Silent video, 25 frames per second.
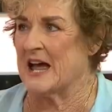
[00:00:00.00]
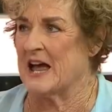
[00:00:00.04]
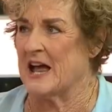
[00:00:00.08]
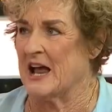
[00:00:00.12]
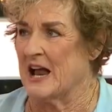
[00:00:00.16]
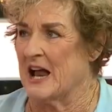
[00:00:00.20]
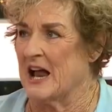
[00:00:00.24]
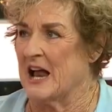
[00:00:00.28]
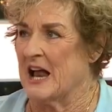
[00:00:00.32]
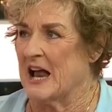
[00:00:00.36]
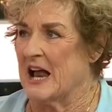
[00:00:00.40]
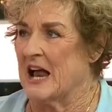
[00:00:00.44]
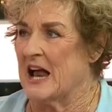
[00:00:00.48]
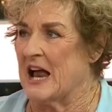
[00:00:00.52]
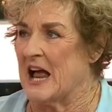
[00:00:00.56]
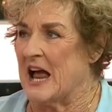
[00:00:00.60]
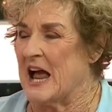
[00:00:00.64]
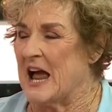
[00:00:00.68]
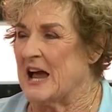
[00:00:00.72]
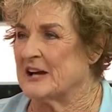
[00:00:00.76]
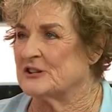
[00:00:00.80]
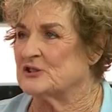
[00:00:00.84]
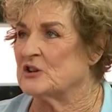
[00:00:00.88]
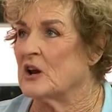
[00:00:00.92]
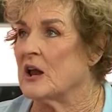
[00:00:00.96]
as you do.
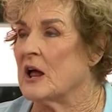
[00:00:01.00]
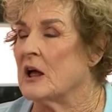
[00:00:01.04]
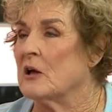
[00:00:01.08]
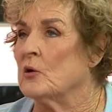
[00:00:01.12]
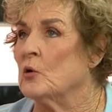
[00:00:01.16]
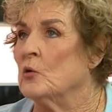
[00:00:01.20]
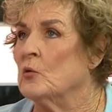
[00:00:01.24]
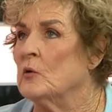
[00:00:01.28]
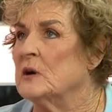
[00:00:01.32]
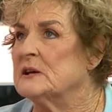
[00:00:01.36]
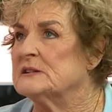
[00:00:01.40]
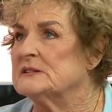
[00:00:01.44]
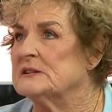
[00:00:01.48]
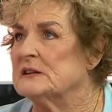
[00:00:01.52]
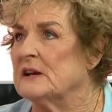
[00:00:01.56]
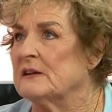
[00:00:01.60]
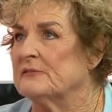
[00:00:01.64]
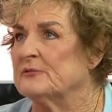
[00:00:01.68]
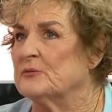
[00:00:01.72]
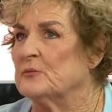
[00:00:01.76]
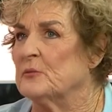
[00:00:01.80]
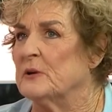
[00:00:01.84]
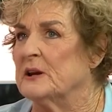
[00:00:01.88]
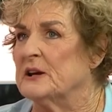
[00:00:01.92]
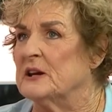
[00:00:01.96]
Actually, I always
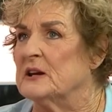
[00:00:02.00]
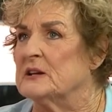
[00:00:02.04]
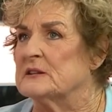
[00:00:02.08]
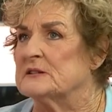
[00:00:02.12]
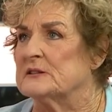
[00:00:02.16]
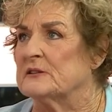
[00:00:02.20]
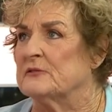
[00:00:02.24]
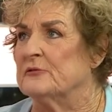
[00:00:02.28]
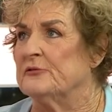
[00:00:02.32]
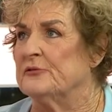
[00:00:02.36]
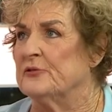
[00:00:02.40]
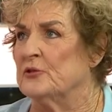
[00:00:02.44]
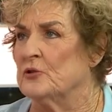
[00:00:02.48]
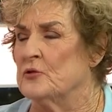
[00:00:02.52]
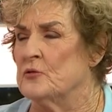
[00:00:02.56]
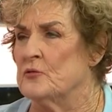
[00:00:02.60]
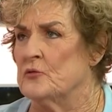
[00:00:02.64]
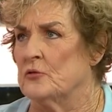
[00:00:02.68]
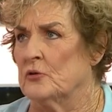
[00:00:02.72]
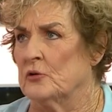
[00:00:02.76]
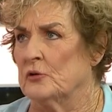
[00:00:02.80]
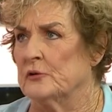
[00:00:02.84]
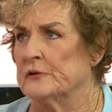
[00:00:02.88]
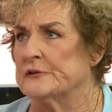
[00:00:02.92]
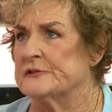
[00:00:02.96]
loved weddings and
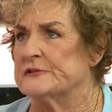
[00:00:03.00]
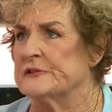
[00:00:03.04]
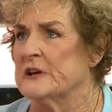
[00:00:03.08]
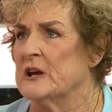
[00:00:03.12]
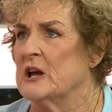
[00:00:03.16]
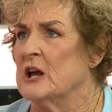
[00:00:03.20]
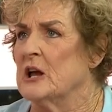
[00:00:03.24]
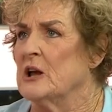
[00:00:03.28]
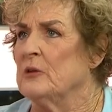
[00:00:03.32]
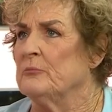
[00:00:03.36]
funerals